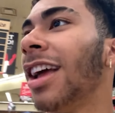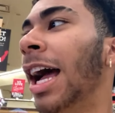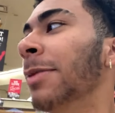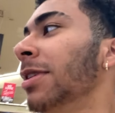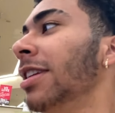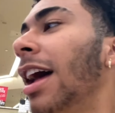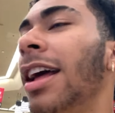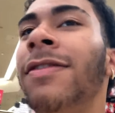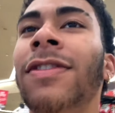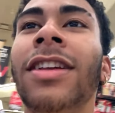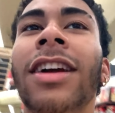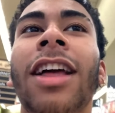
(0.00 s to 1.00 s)
I mean, I
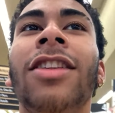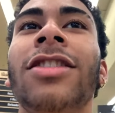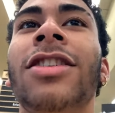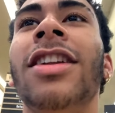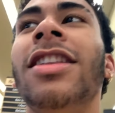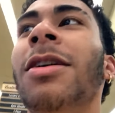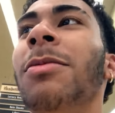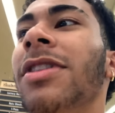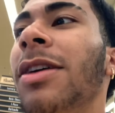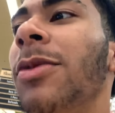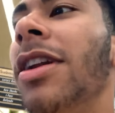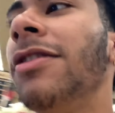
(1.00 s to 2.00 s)
feel like I look good in them, but
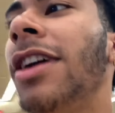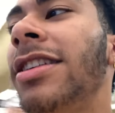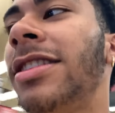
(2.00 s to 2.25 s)
then whenever I